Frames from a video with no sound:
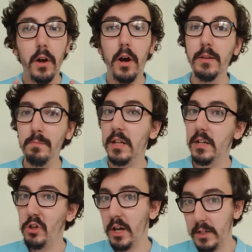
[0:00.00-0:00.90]
I'm
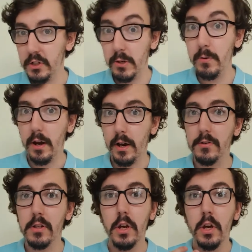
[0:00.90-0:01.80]
going to challenge you
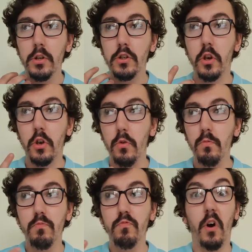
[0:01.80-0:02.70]
guys
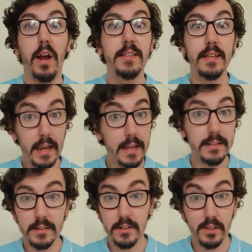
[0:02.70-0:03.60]
to write a
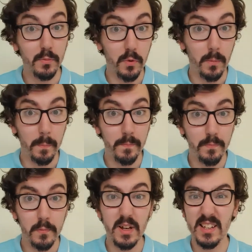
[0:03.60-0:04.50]
letter to someone
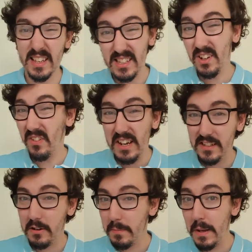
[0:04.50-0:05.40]
because that's not really
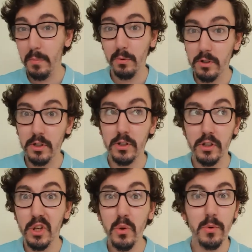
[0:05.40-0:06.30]
something people
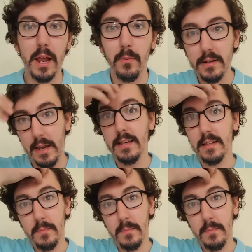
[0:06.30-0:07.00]
do nowadays.